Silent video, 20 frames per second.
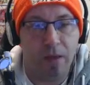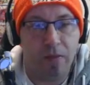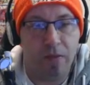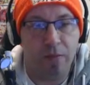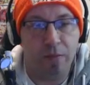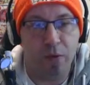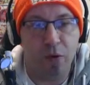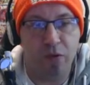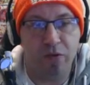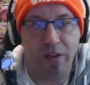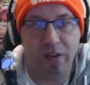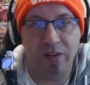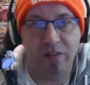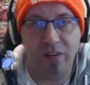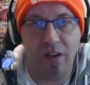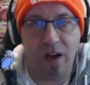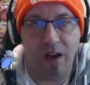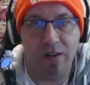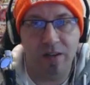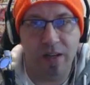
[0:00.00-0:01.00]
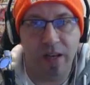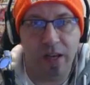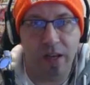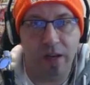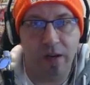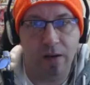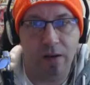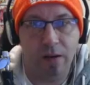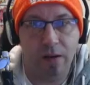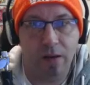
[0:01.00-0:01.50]
The music's starting.
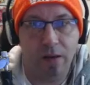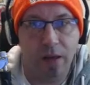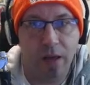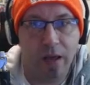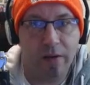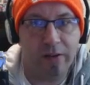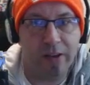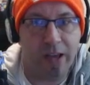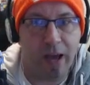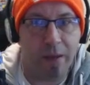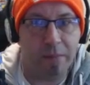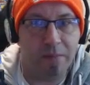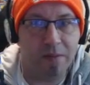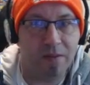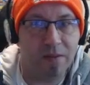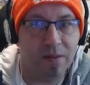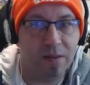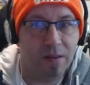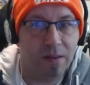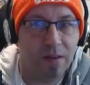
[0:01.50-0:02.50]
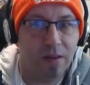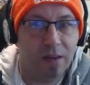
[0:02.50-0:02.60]
Oh. Here he comes.